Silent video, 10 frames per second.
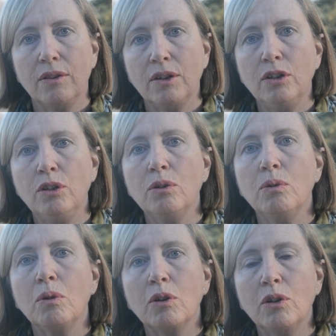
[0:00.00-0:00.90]
that
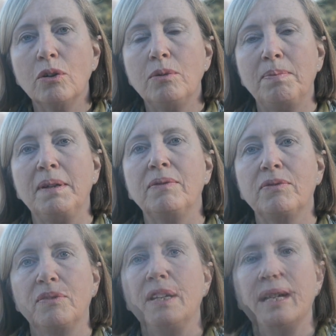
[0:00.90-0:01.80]
you could be
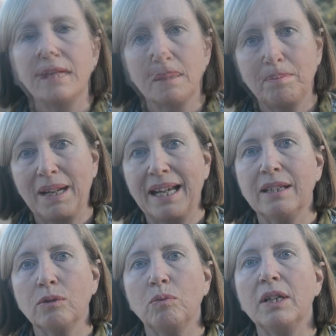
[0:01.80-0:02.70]
free. It's a
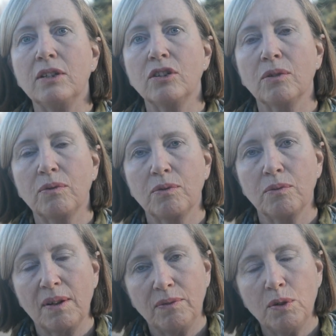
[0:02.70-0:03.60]
place which,
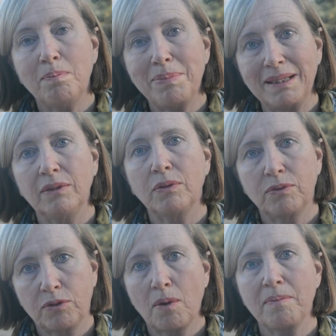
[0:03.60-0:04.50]
if you build
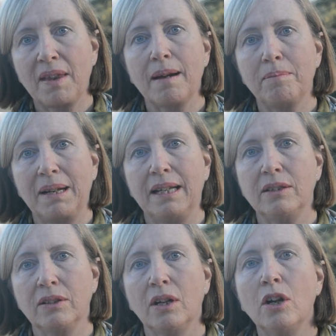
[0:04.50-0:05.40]
from that
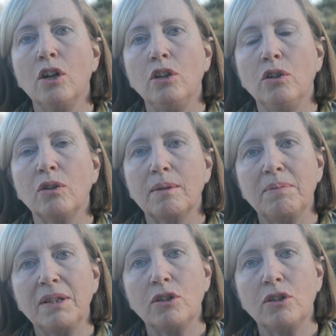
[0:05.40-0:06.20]
place, you can be